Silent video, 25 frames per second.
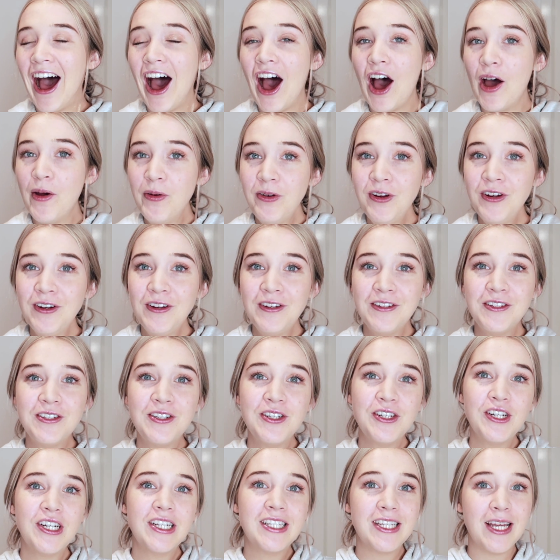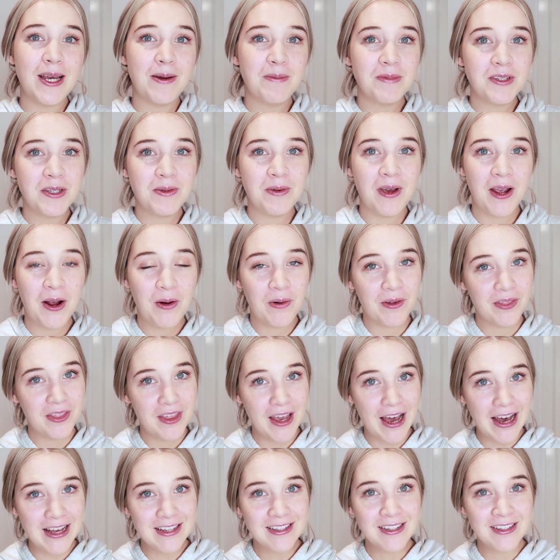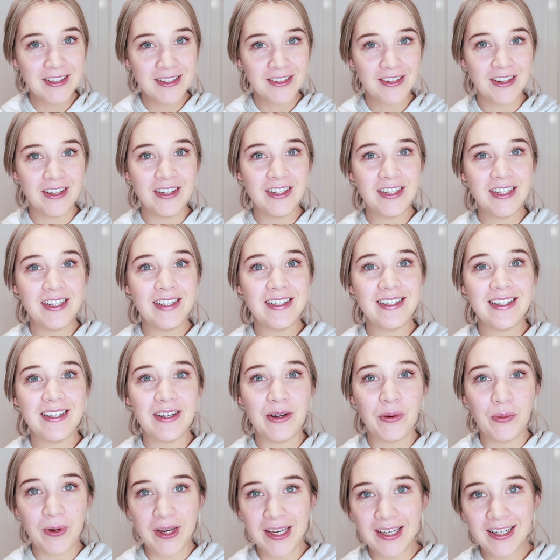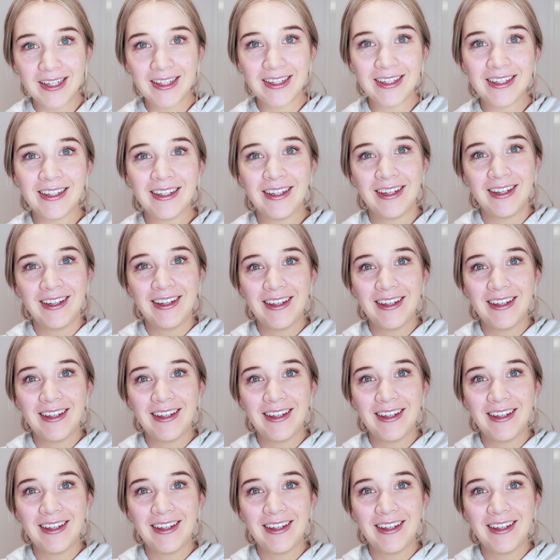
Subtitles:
I'm going to attempt to make 1,000 scrunchies in a week.